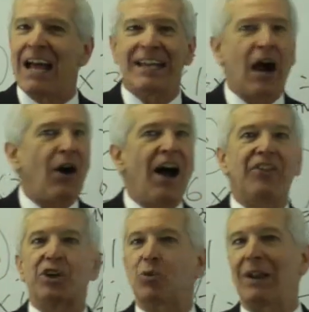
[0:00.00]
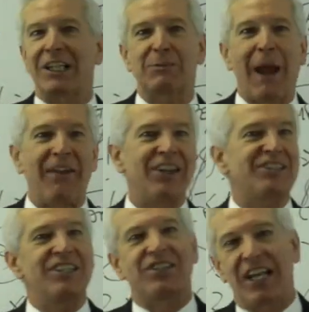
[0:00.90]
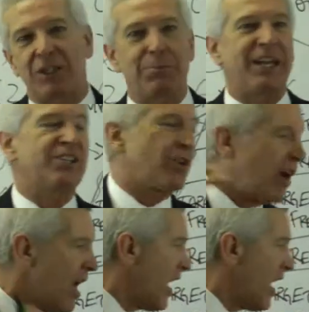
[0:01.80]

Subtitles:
Now, others will expand this to 6 P's or